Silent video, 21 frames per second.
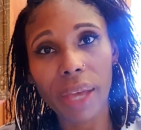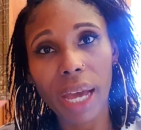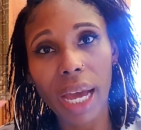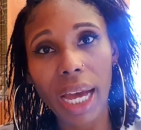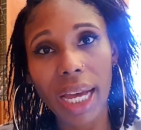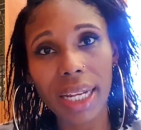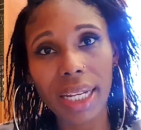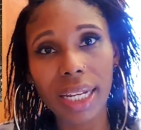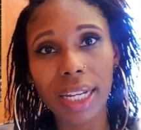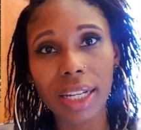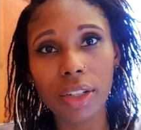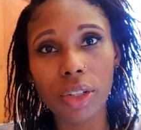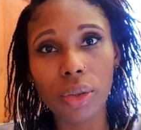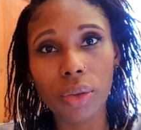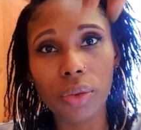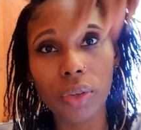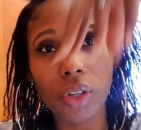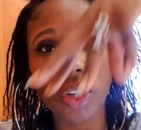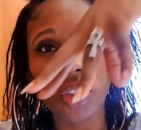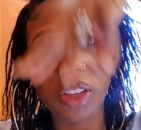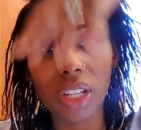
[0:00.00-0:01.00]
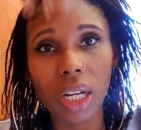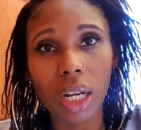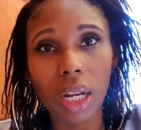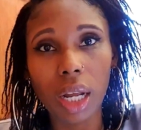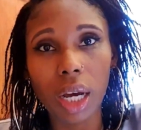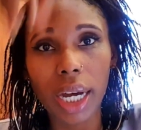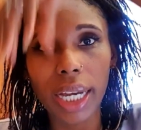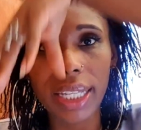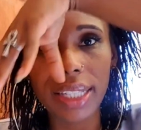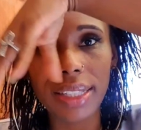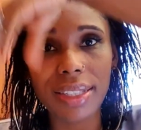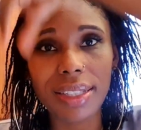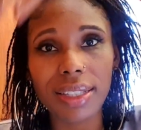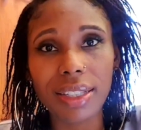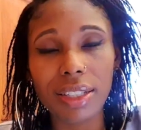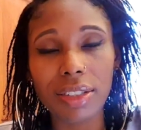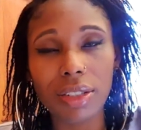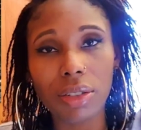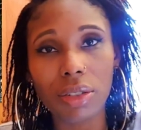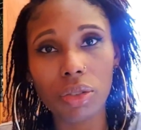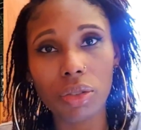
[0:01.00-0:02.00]
and then you've got the lights
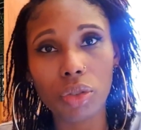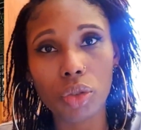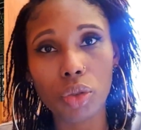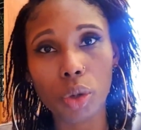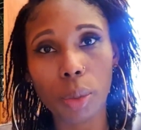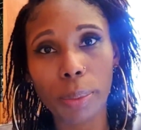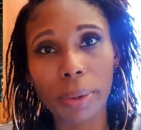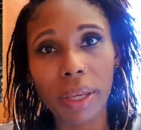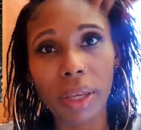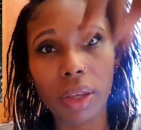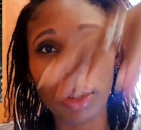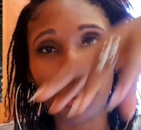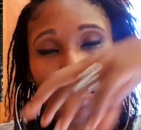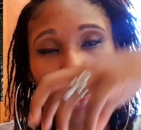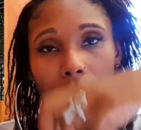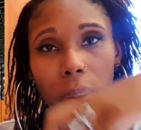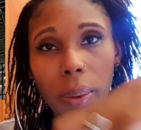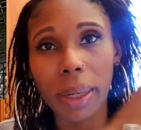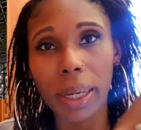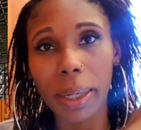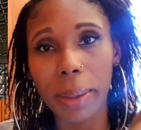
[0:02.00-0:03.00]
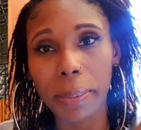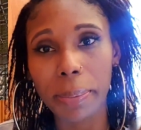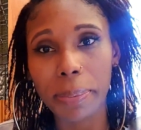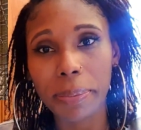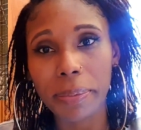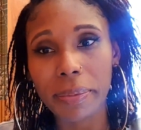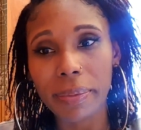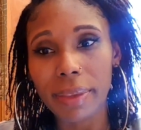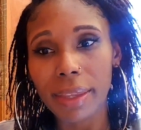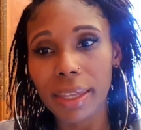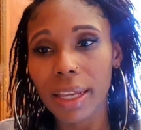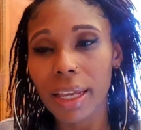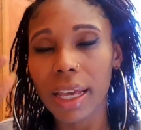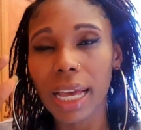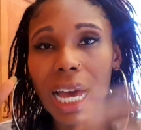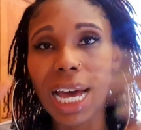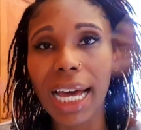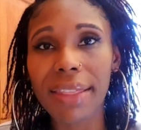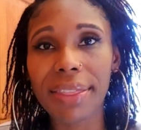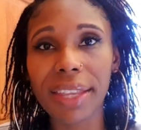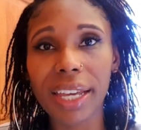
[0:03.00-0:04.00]
dropping through it,
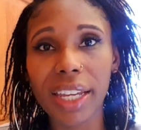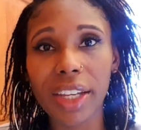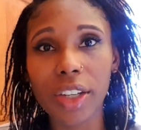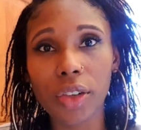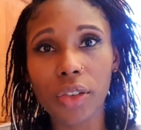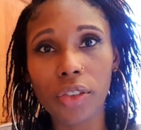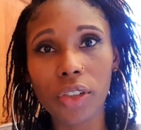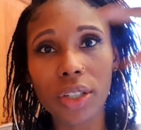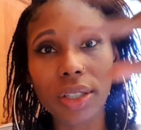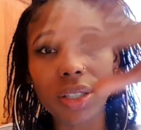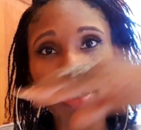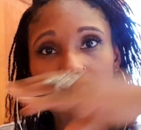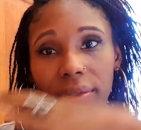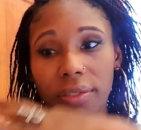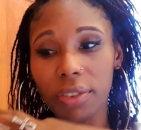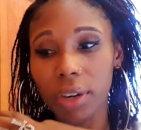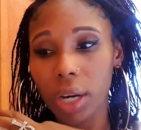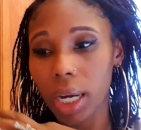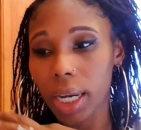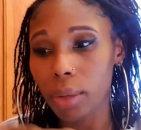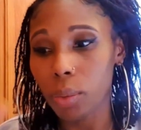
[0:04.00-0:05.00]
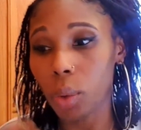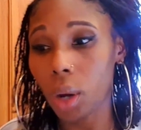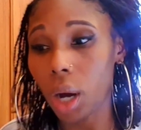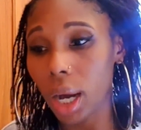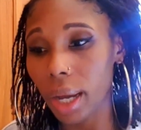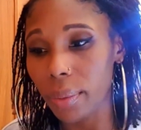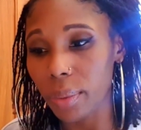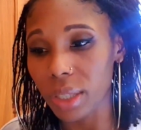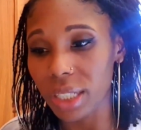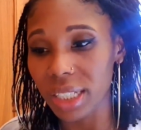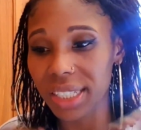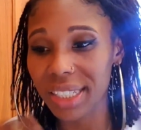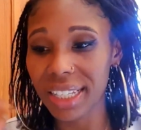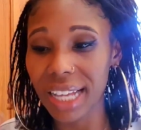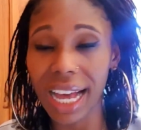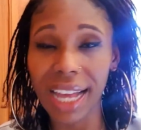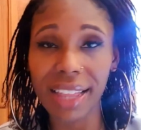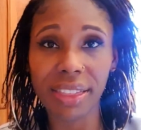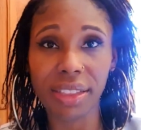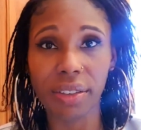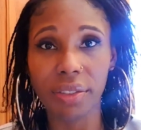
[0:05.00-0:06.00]
and then you've got some vine. Well, I wanted to
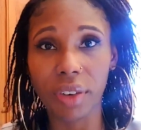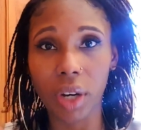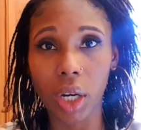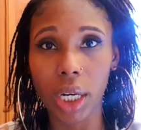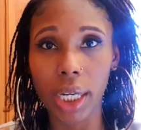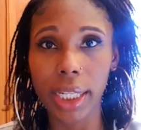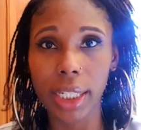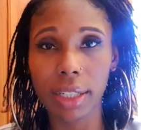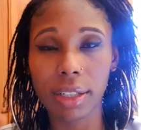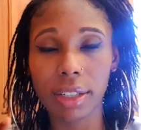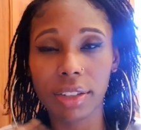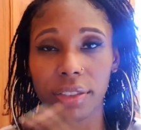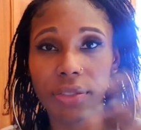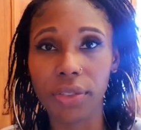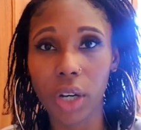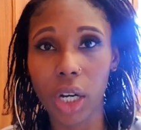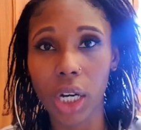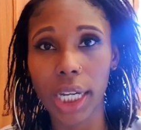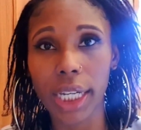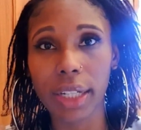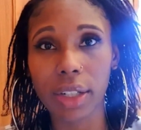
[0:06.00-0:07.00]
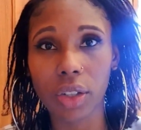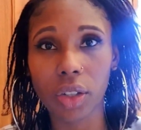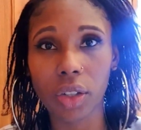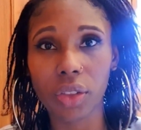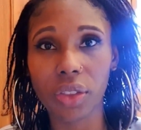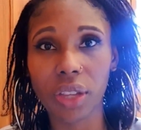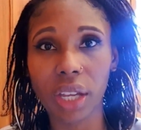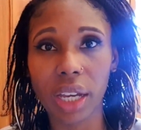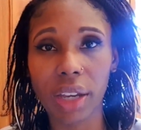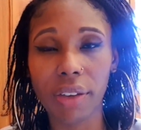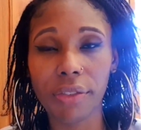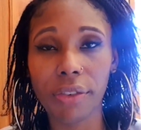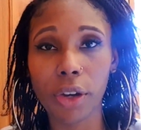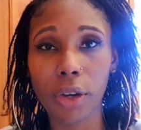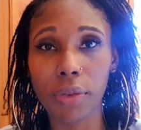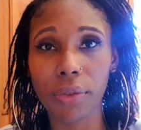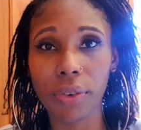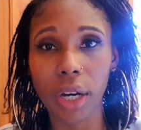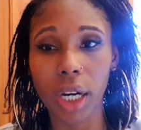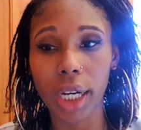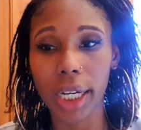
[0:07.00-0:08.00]
add the vine on there,
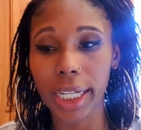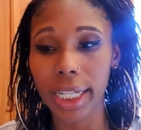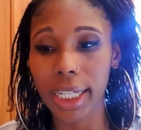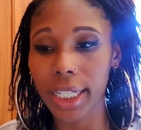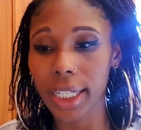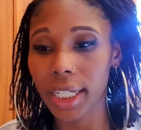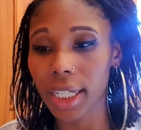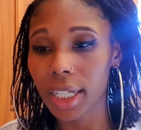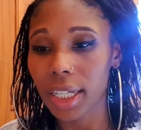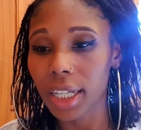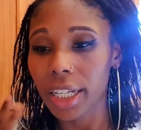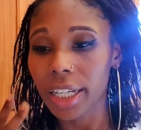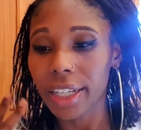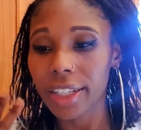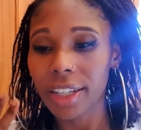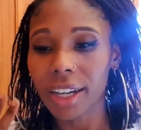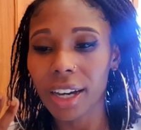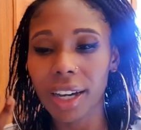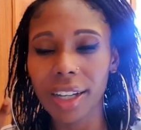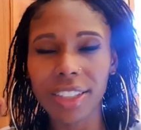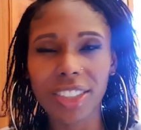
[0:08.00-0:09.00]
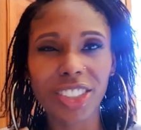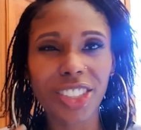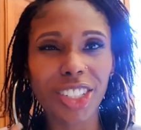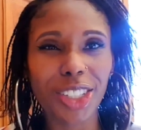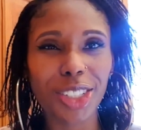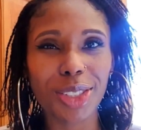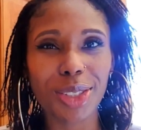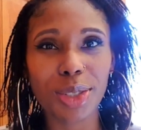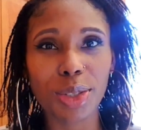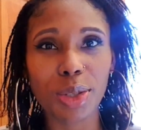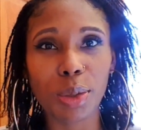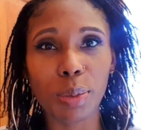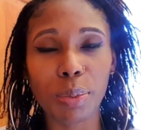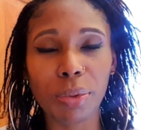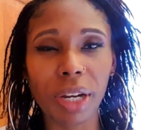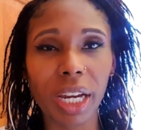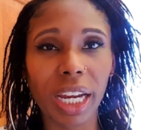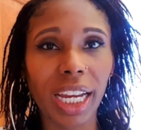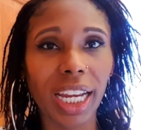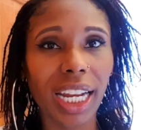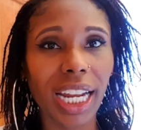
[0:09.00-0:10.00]
faux vine, just to
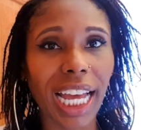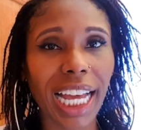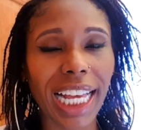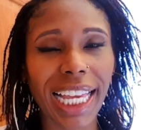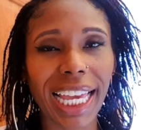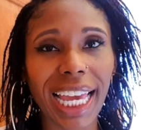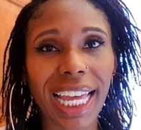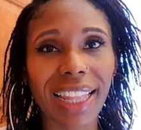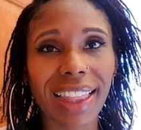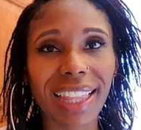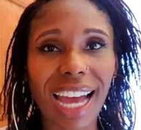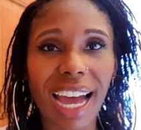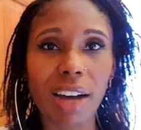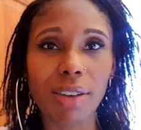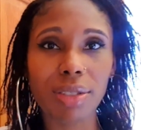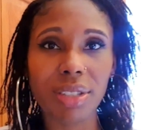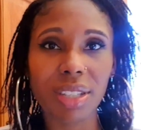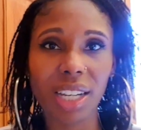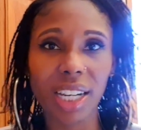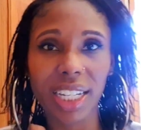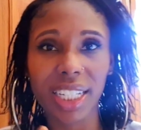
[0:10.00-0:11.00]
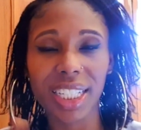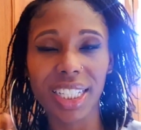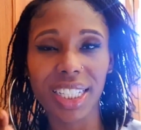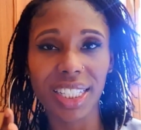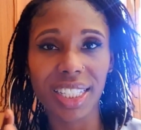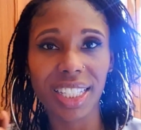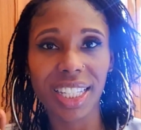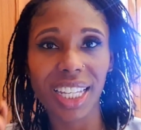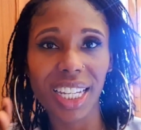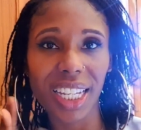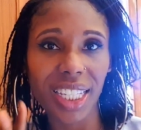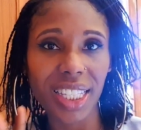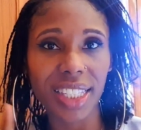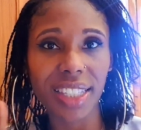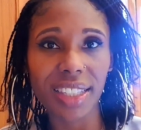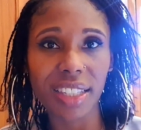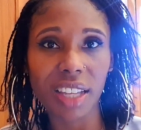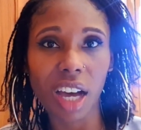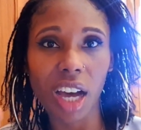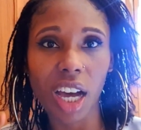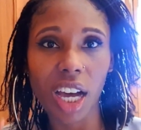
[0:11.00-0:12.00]
bring in again the outside into the
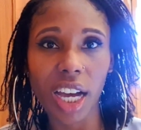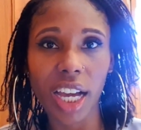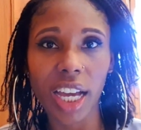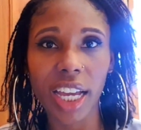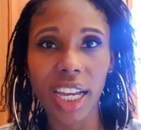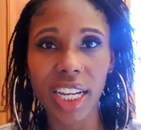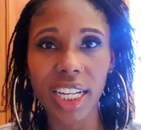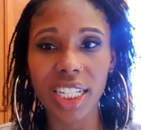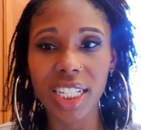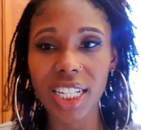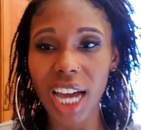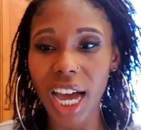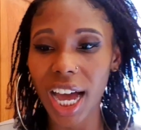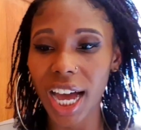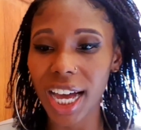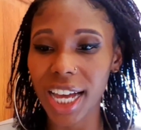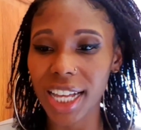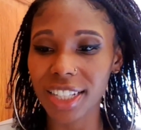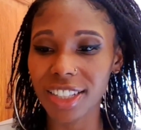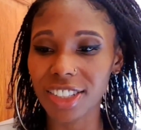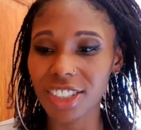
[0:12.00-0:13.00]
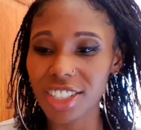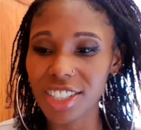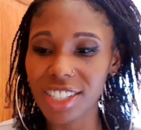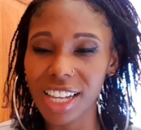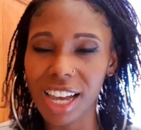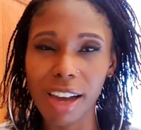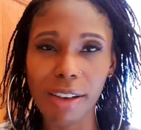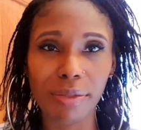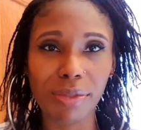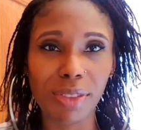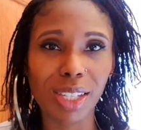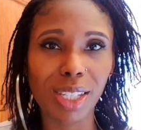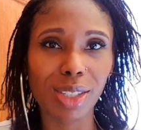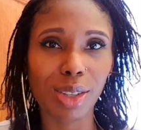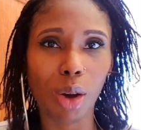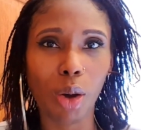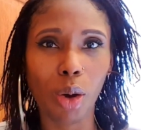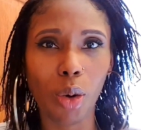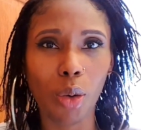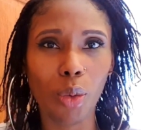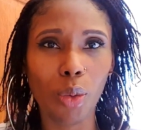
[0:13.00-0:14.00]
inside, and just to have this
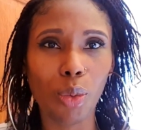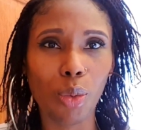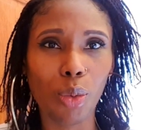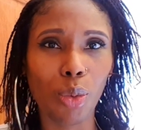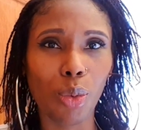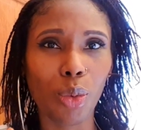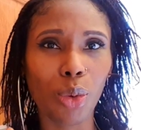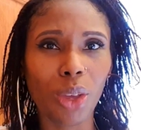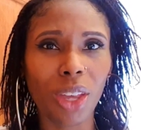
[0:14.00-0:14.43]
whole